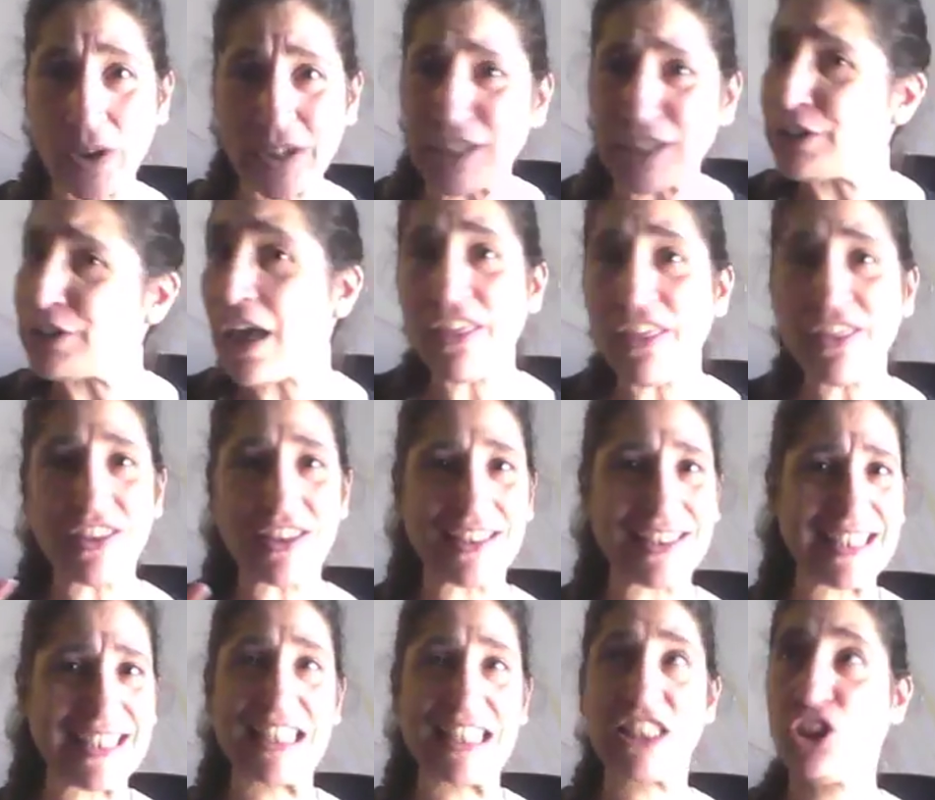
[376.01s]
become,
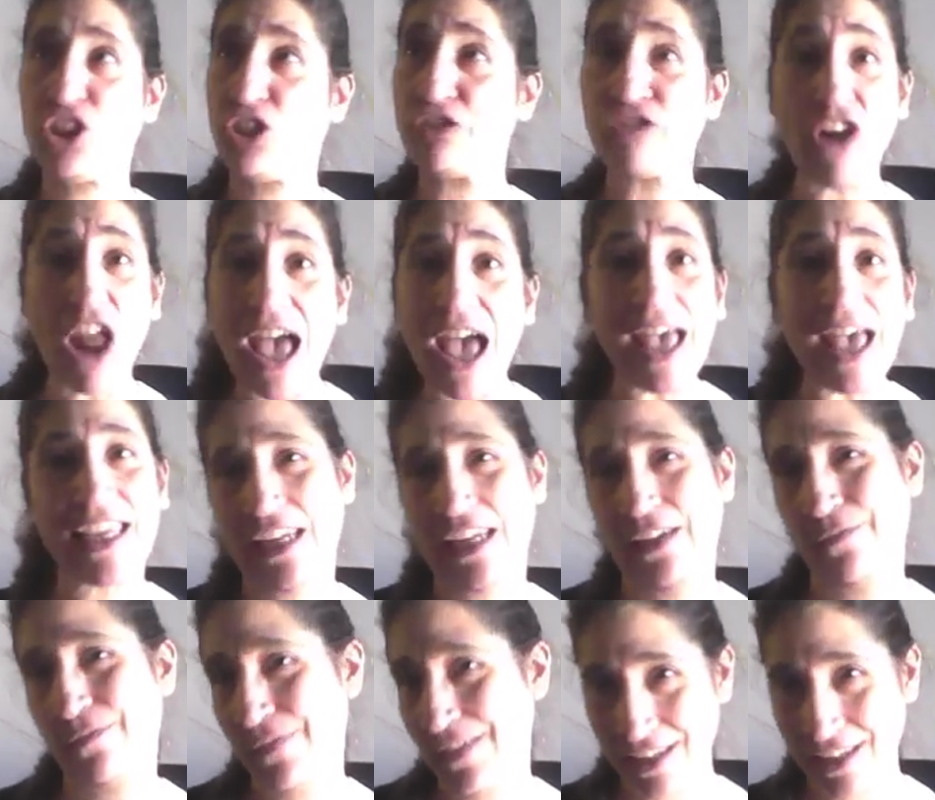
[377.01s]
okay,
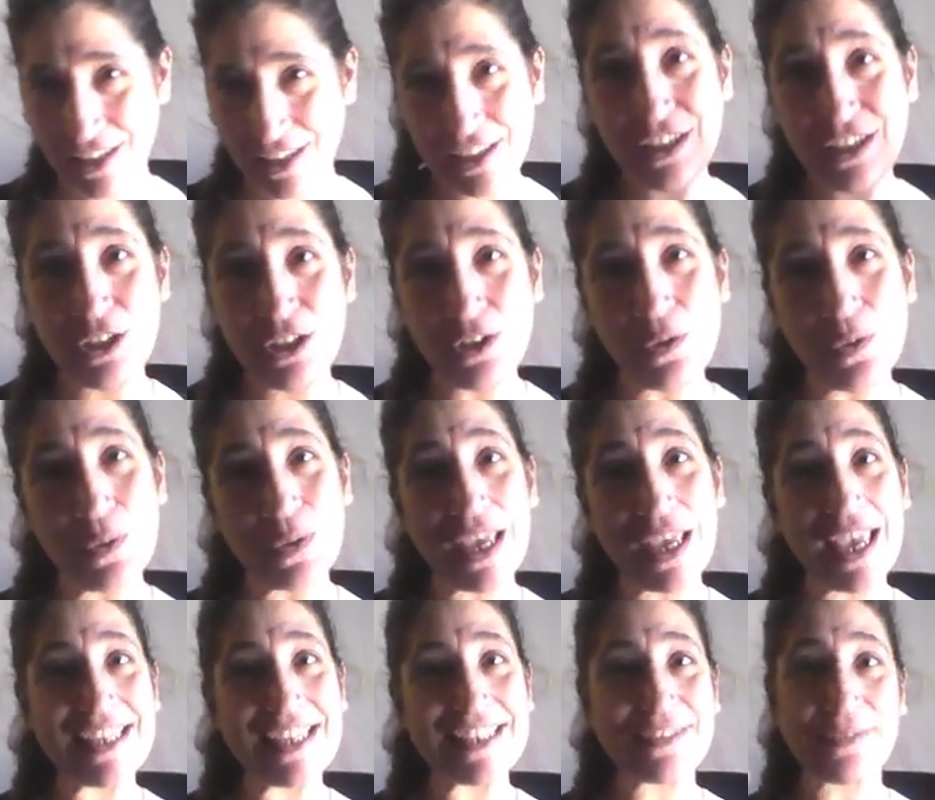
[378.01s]
even mankind that
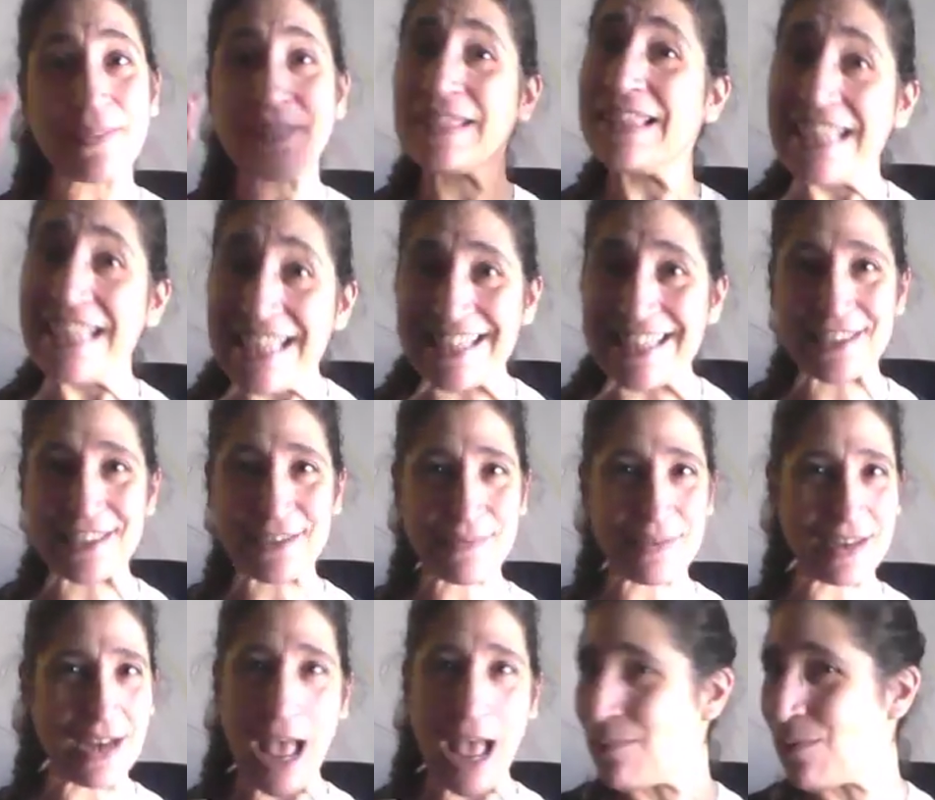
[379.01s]
thinks it's
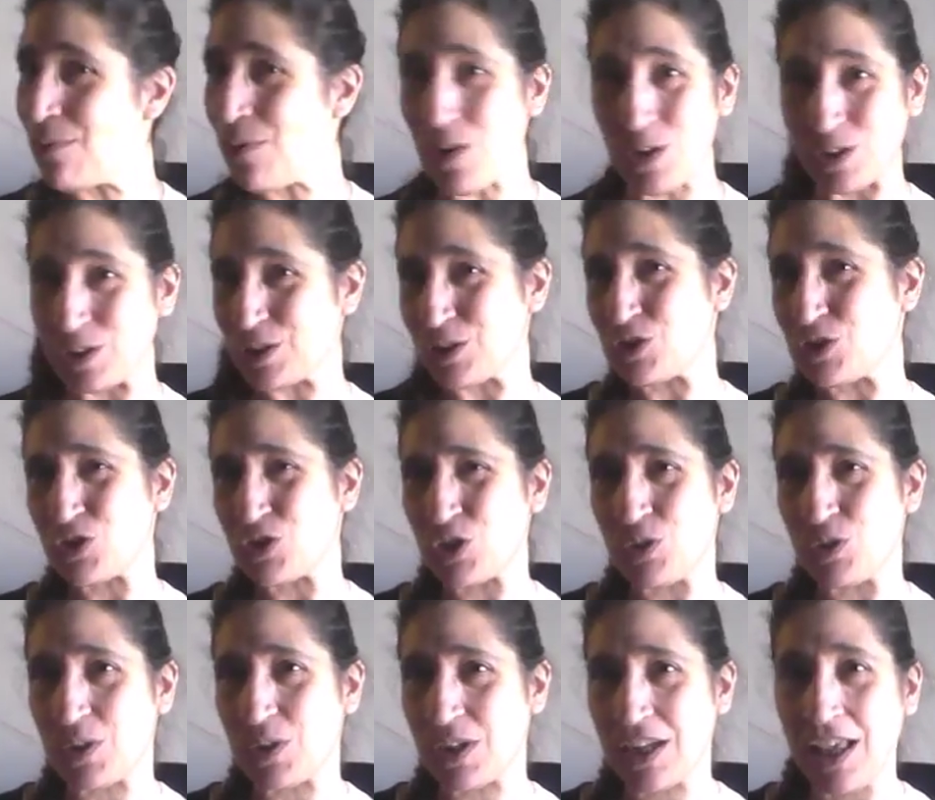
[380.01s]
so powerful.
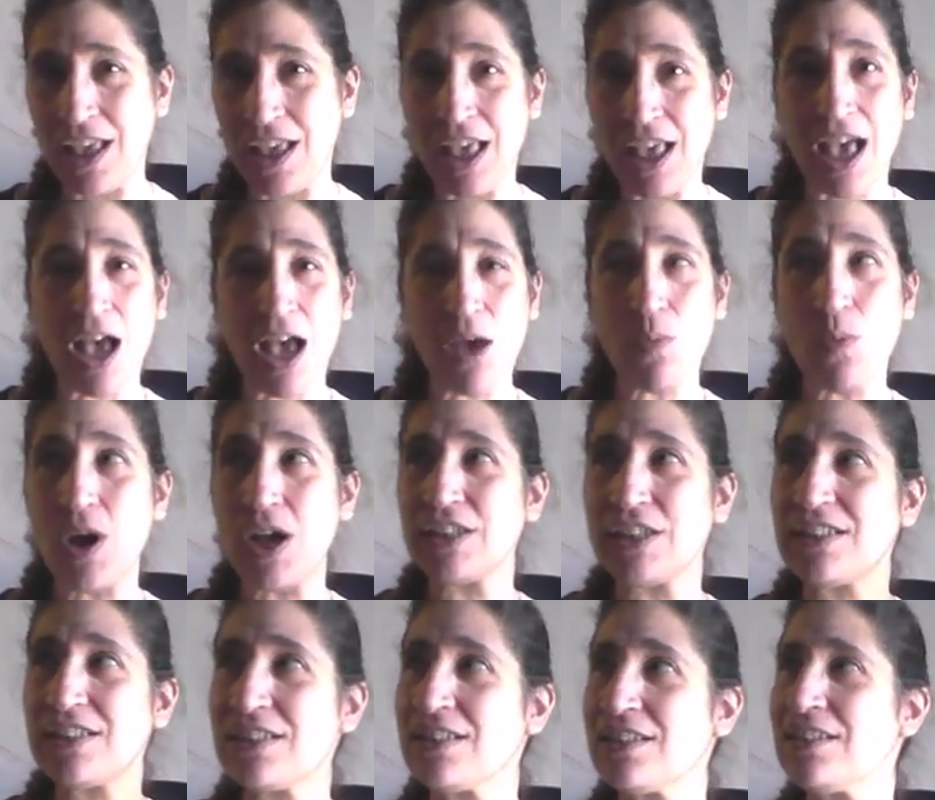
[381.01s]
I remember God
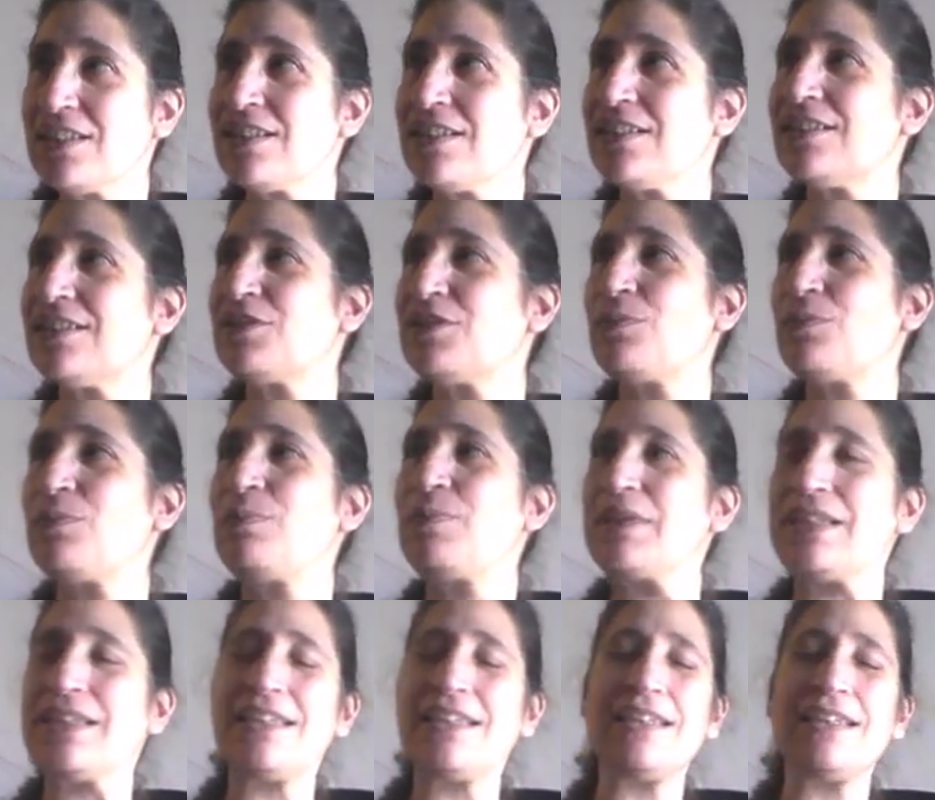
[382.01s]
saying to me
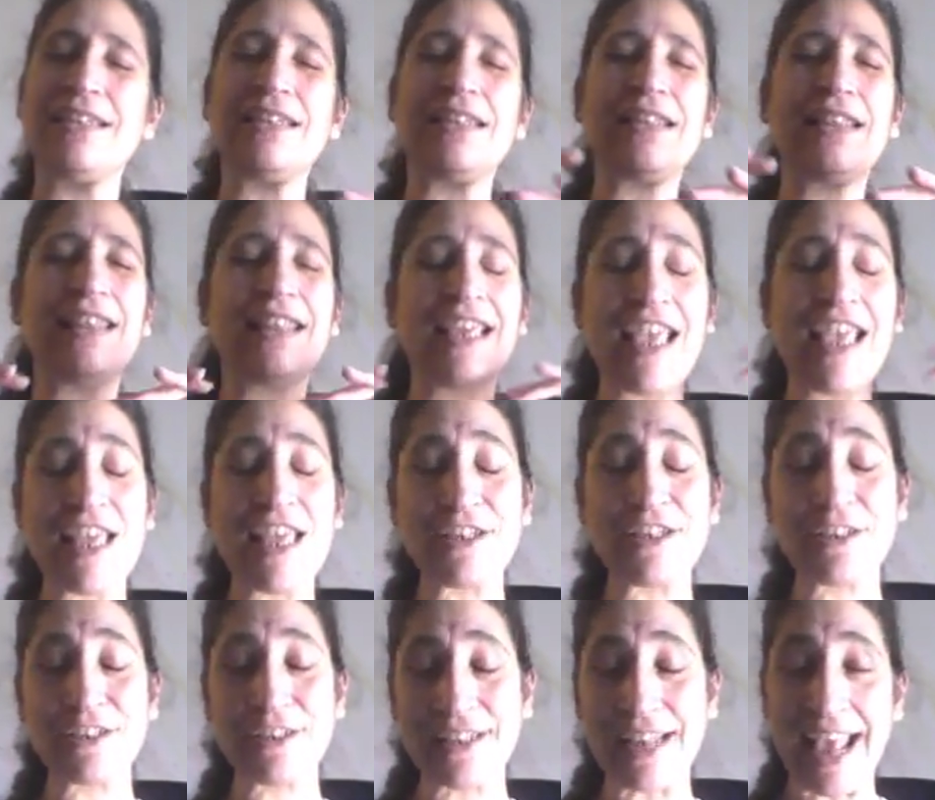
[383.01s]
that those who
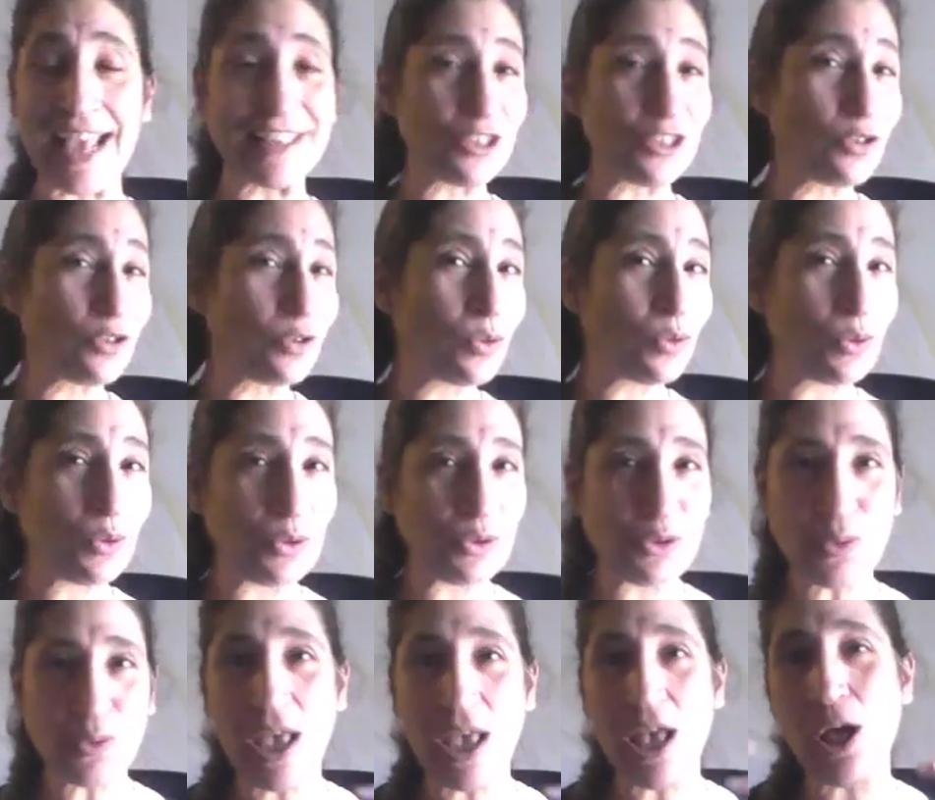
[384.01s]
think they are so
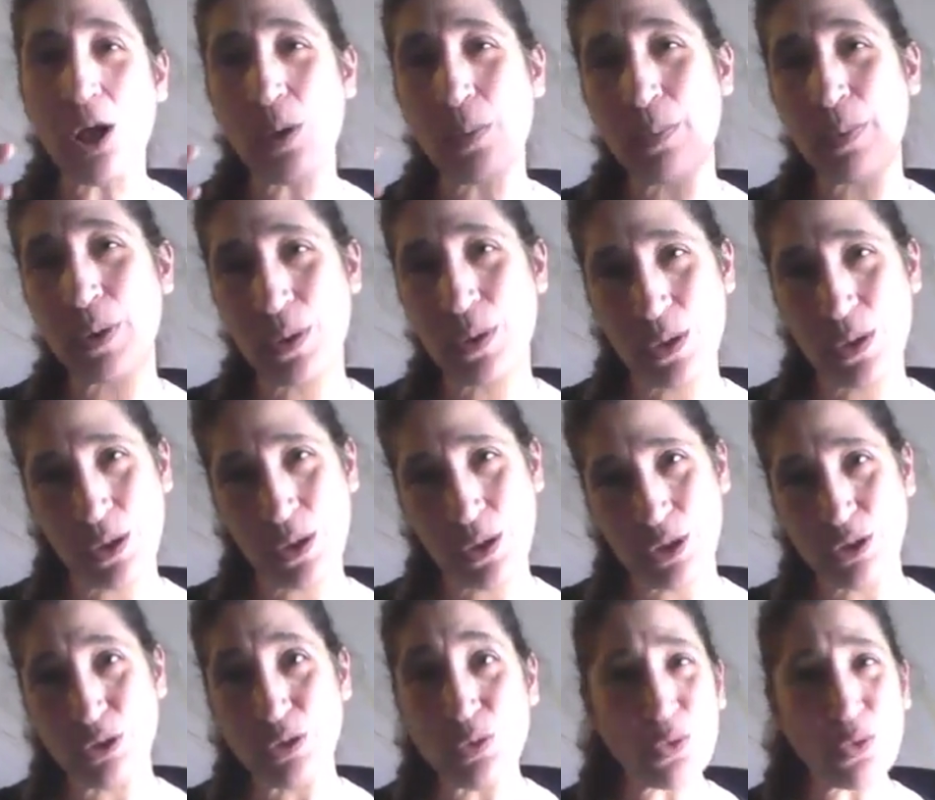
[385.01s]
powerful will
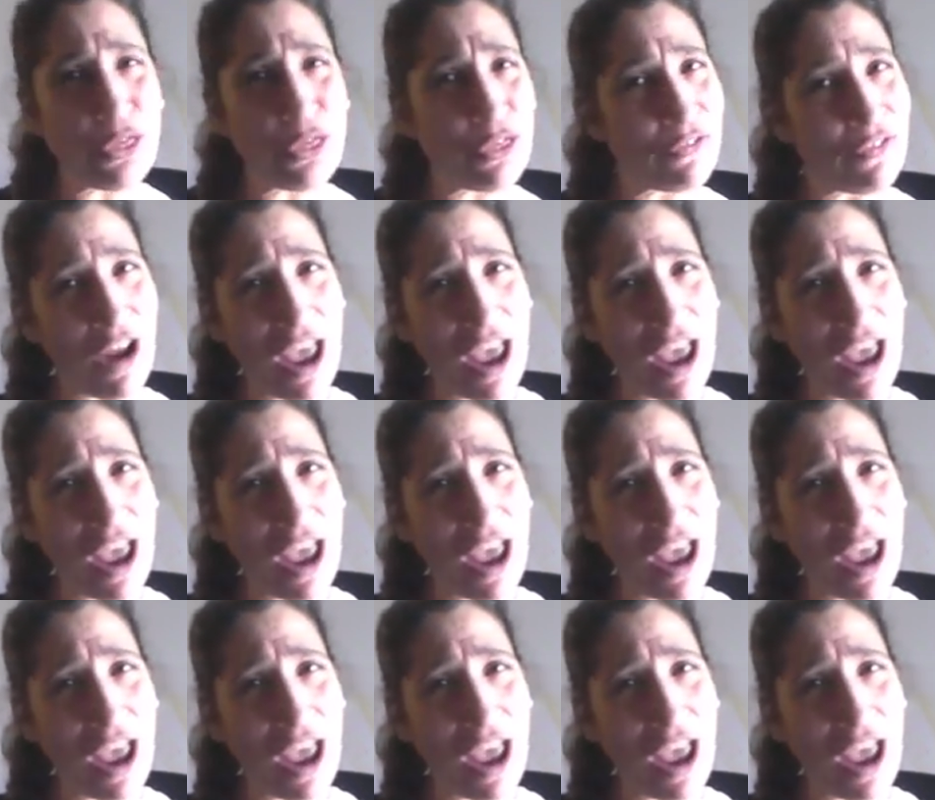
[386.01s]
see